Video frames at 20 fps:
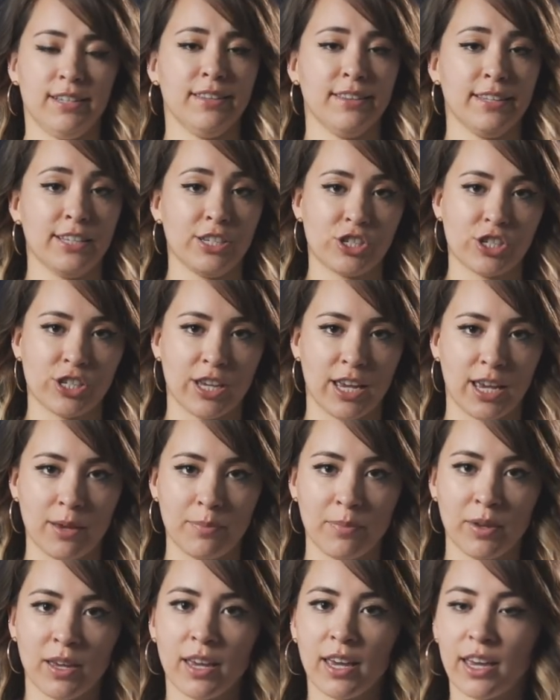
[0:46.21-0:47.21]
in this
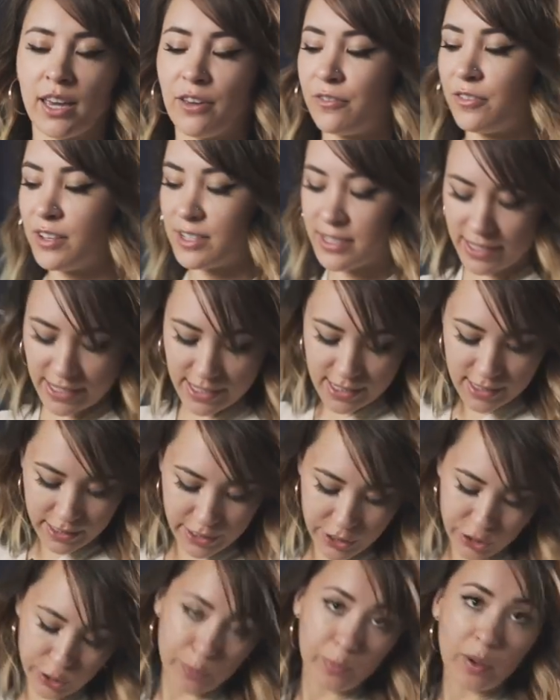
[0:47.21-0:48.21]
shape. It fits
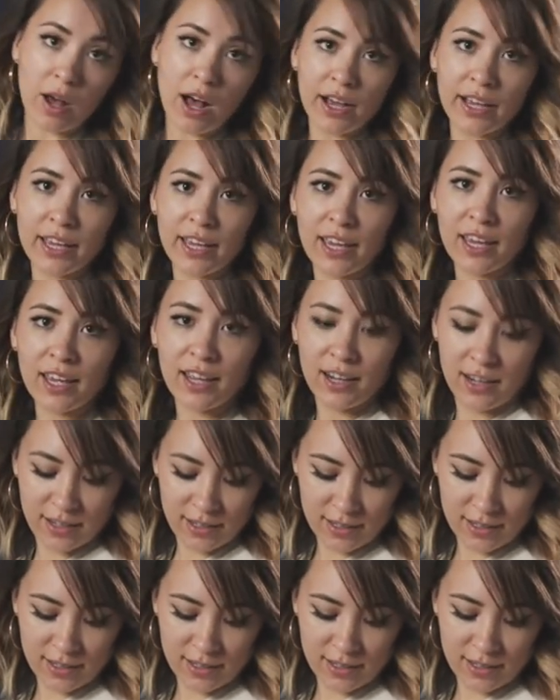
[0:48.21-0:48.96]
easily in your pocket.